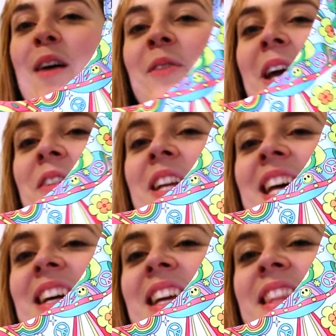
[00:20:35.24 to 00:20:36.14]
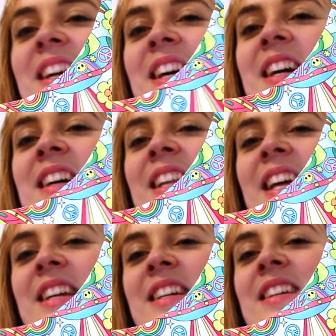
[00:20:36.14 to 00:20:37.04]
We have an alien there,
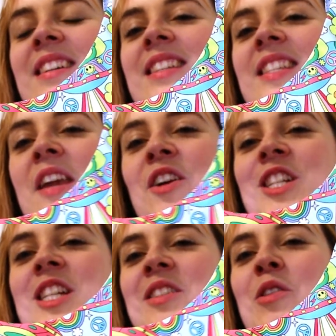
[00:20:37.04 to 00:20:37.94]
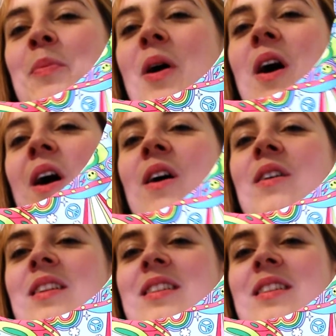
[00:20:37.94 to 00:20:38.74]
like a Saturn disco ball,